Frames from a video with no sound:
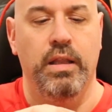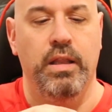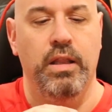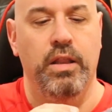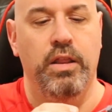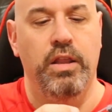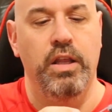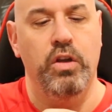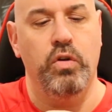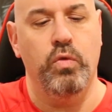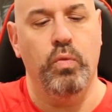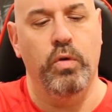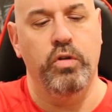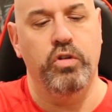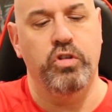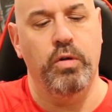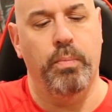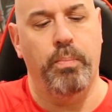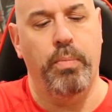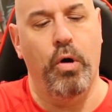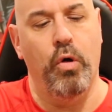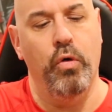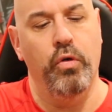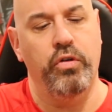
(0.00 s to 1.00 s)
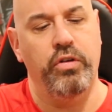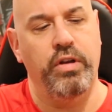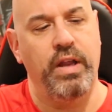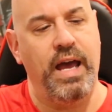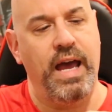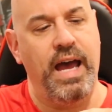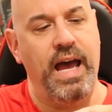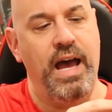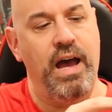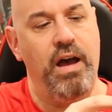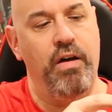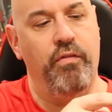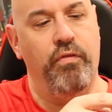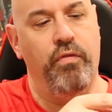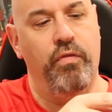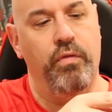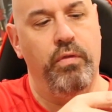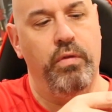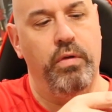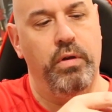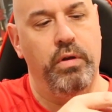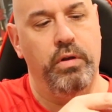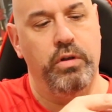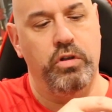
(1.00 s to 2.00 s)
this was supposed to have
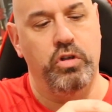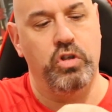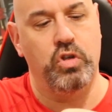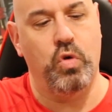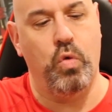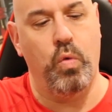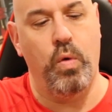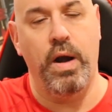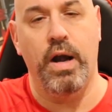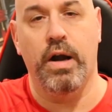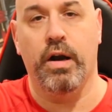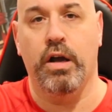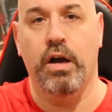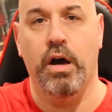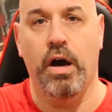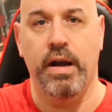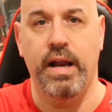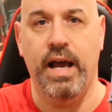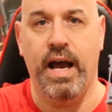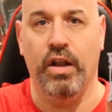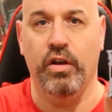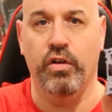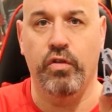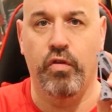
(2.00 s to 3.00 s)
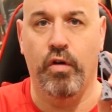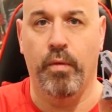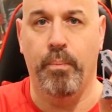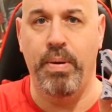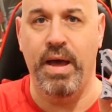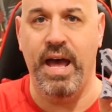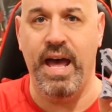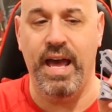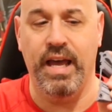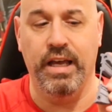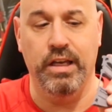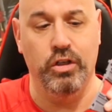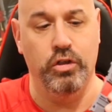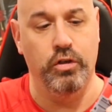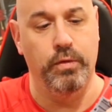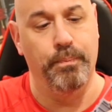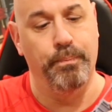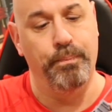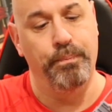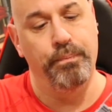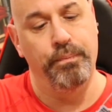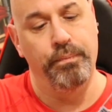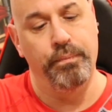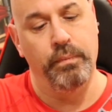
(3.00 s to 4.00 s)
square cutouts for
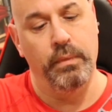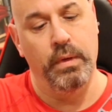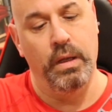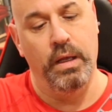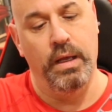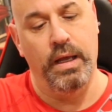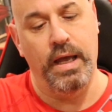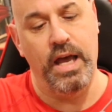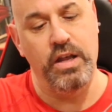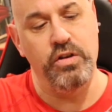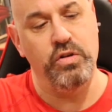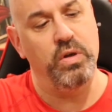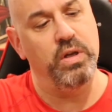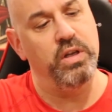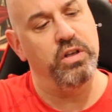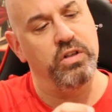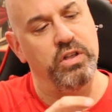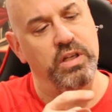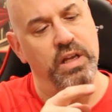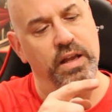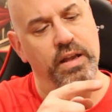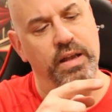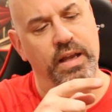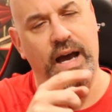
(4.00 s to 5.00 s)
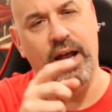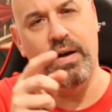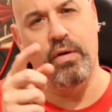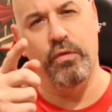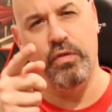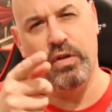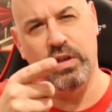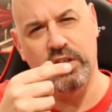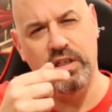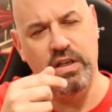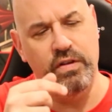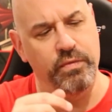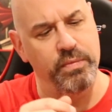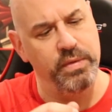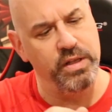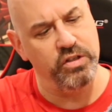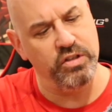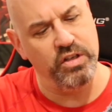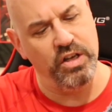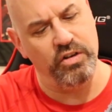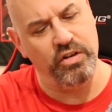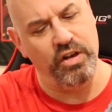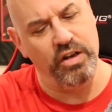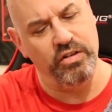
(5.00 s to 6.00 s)
pegs. As you can see, I don't know if you can see from
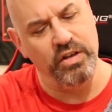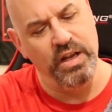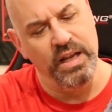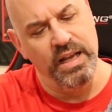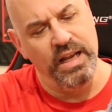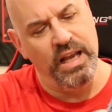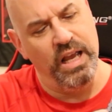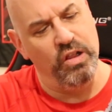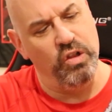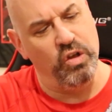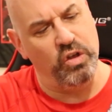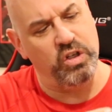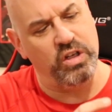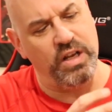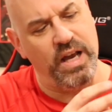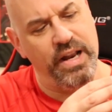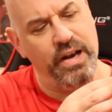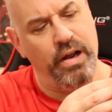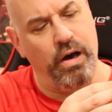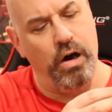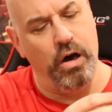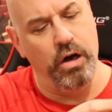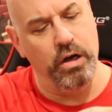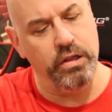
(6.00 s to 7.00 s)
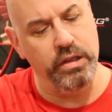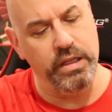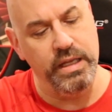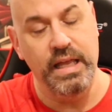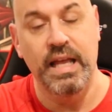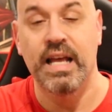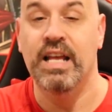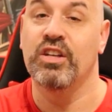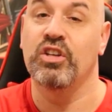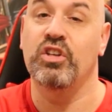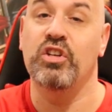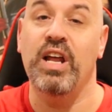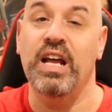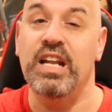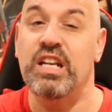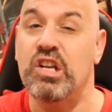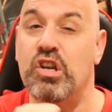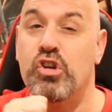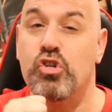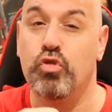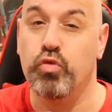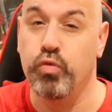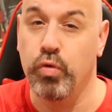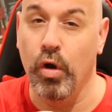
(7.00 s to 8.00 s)
this distance, it looks kind of ugly. It's because I
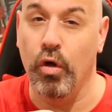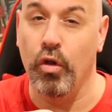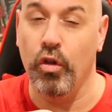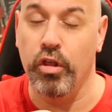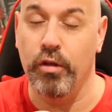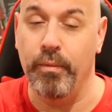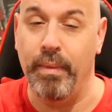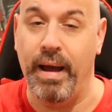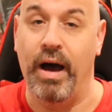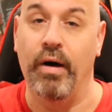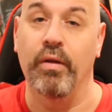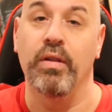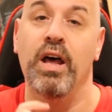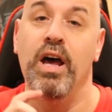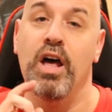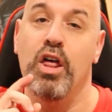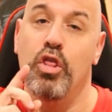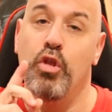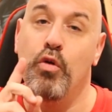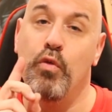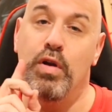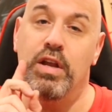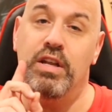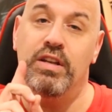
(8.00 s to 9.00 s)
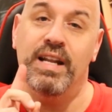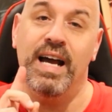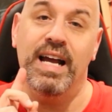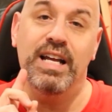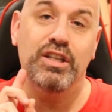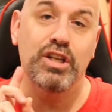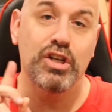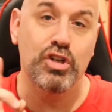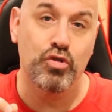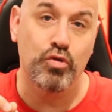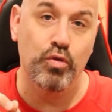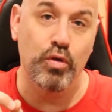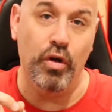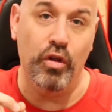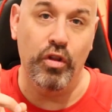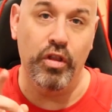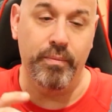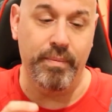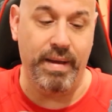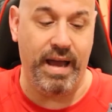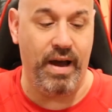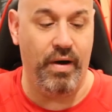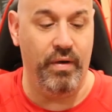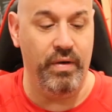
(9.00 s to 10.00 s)
had to drill them out. The reason I had to drill
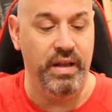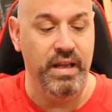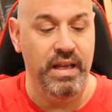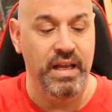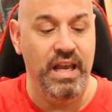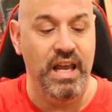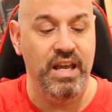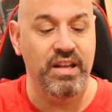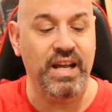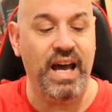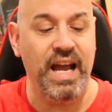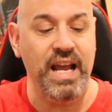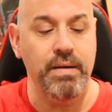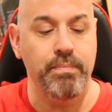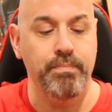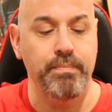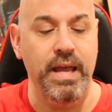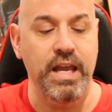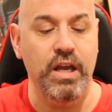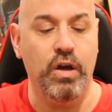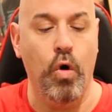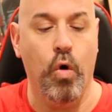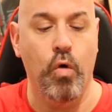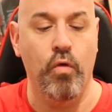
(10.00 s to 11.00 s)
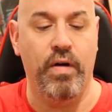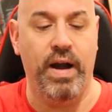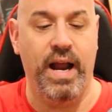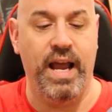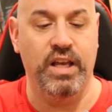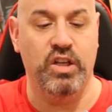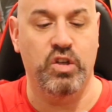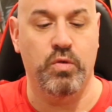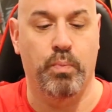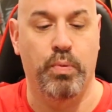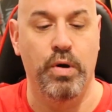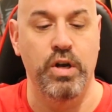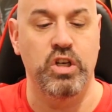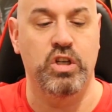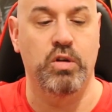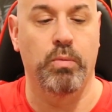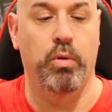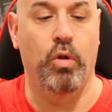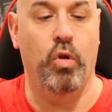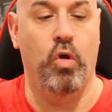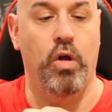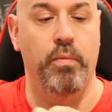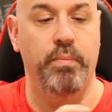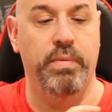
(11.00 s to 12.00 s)
them out is I had make overhangs
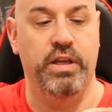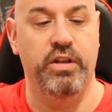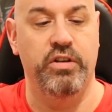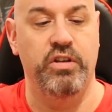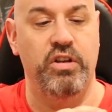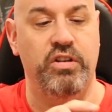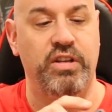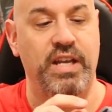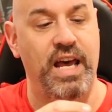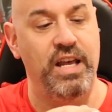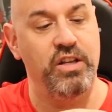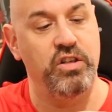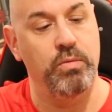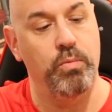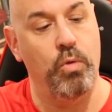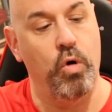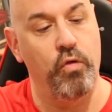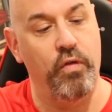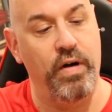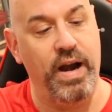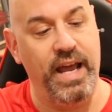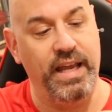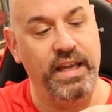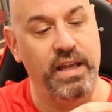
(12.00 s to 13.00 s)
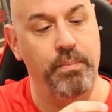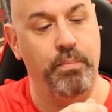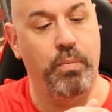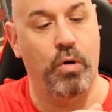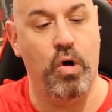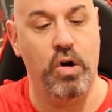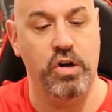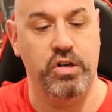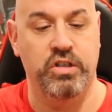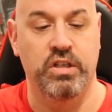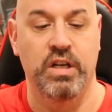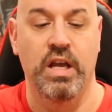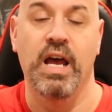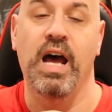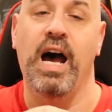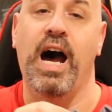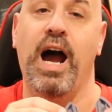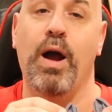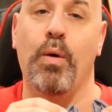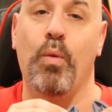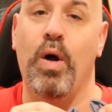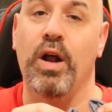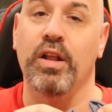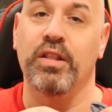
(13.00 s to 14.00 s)
printable on because this has some overhanging parts.
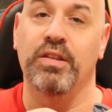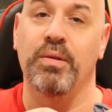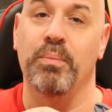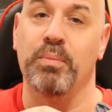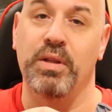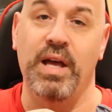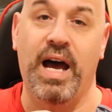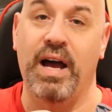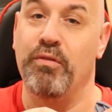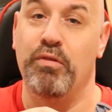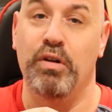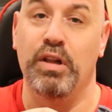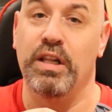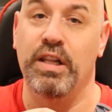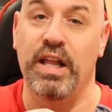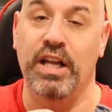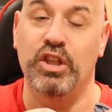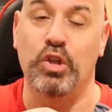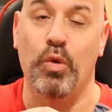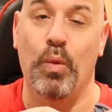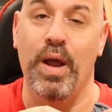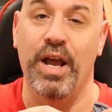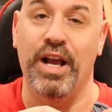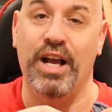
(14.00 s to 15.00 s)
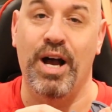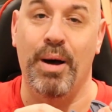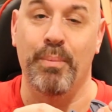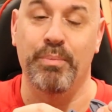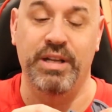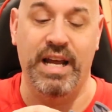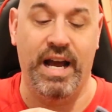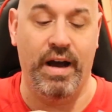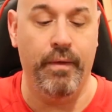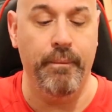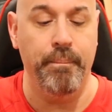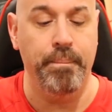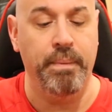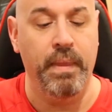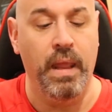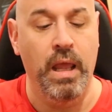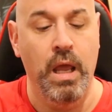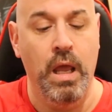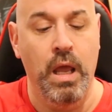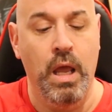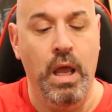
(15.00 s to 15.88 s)
I want them to, I really like the way it comes out.